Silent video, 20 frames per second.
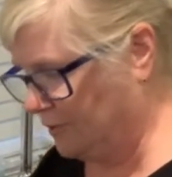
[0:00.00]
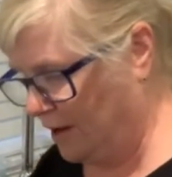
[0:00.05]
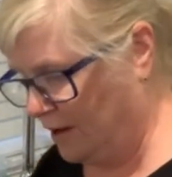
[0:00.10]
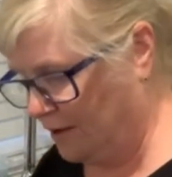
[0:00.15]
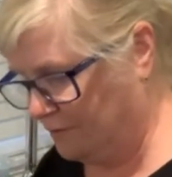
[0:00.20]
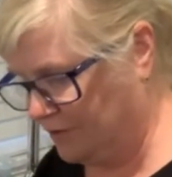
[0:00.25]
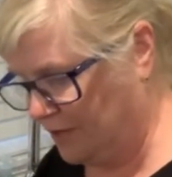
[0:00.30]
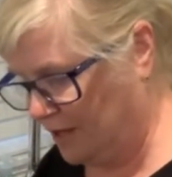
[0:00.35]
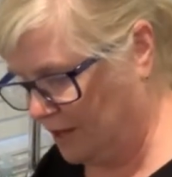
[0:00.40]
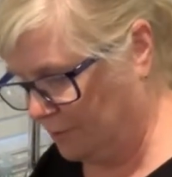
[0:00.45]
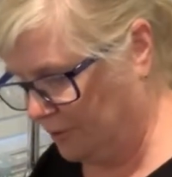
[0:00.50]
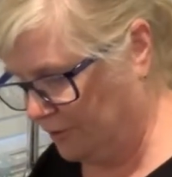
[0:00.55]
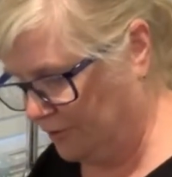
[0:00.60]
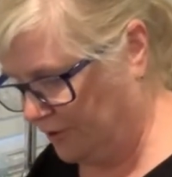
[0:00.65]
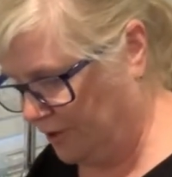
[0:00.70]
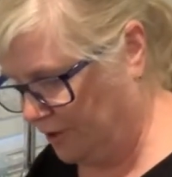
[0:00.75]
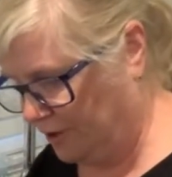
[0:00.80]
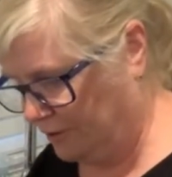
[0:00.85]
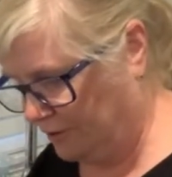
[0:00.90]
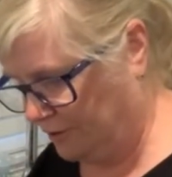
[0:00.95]
of table
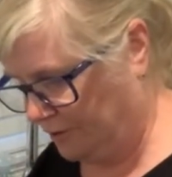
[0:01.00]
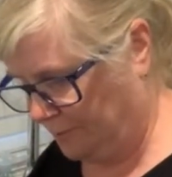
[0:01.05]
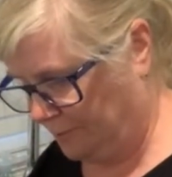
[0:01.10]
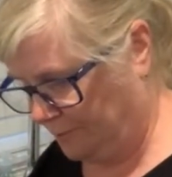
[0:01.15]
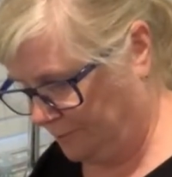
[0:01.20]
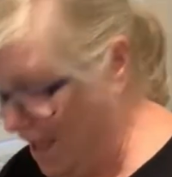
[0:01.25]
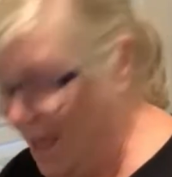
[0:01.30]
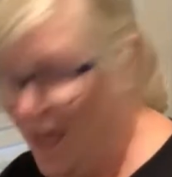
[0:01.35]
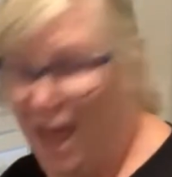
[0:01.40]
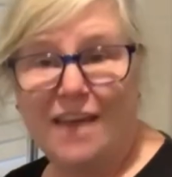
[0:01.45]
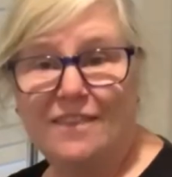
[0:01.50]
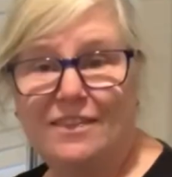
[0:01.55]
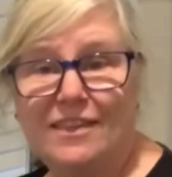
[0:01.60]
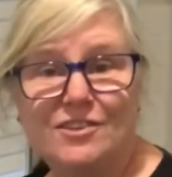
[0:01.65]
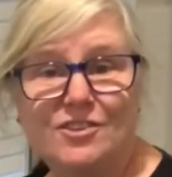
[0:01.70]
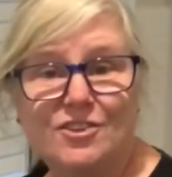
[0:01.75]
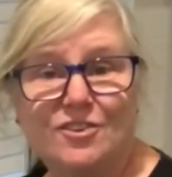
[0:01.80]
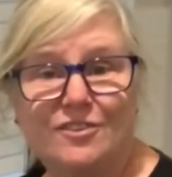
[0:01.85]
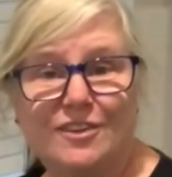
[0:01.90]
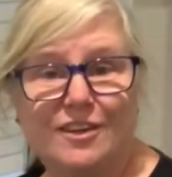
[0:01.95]
salt. And then
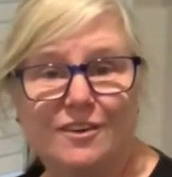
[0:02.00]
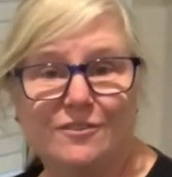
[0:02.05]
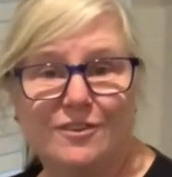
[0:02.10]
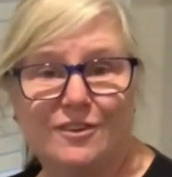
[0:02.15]
just give